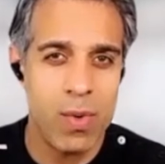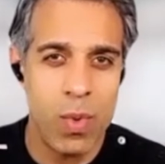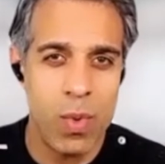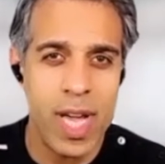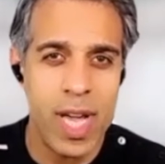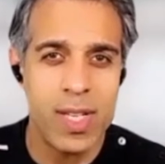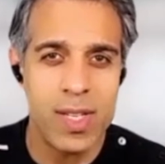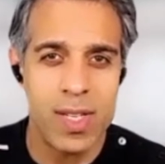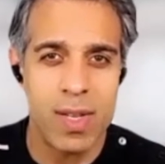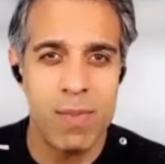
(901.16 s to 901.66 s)

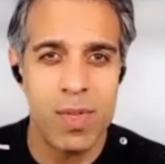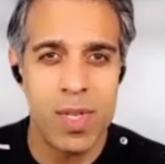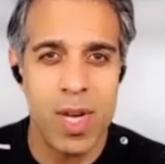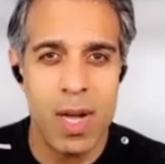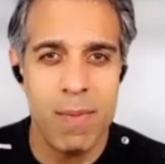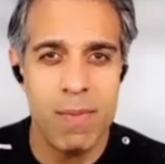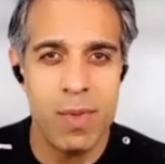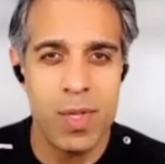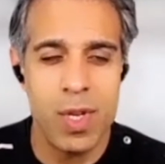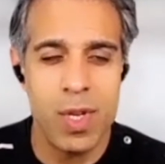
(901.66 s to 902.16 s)
way
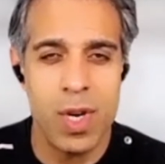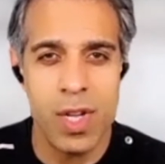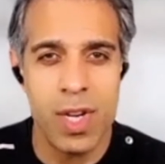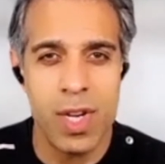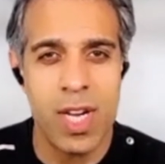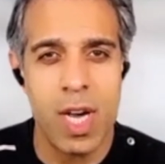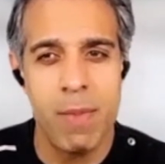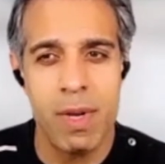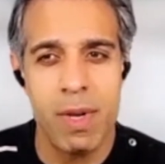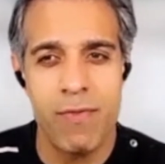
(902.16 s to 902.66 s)
sometimes you know you're
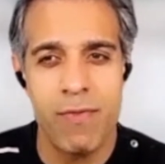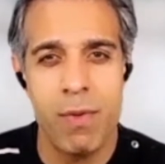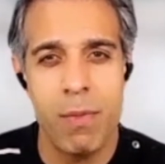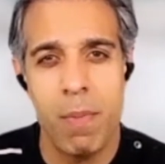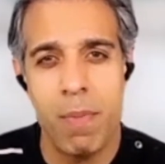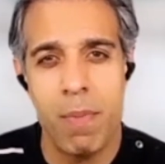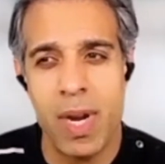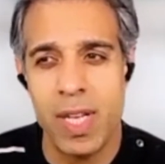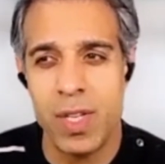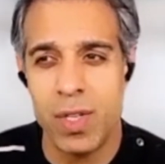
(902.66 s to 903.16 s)
coming from a
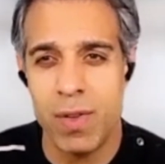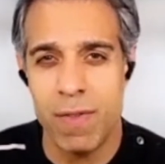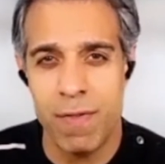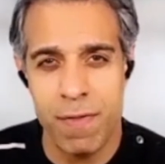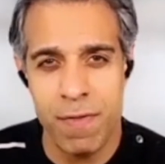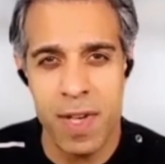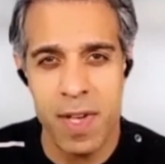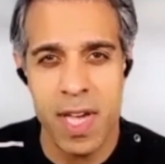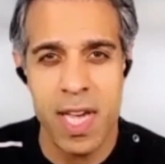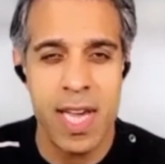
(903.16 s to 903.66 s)
place of
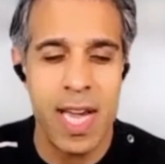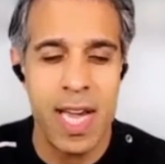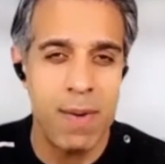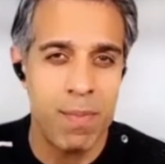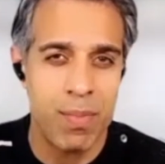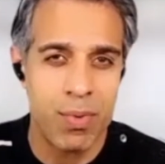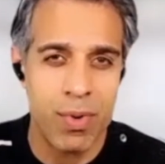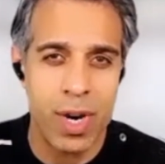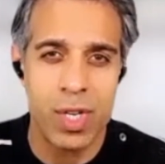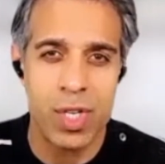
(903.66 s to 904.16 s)
fear
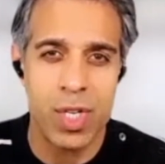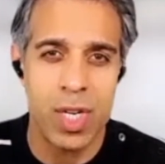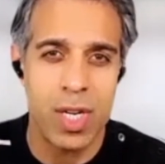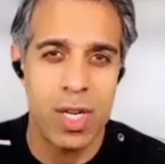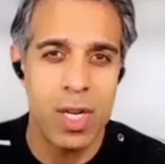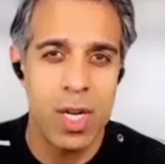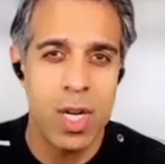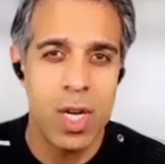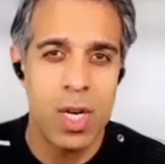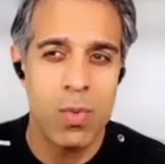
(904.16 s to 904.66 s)
and
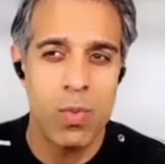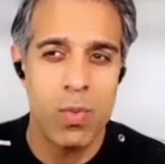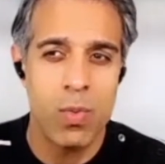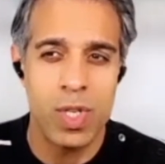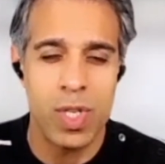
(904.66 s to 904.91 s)
pressure which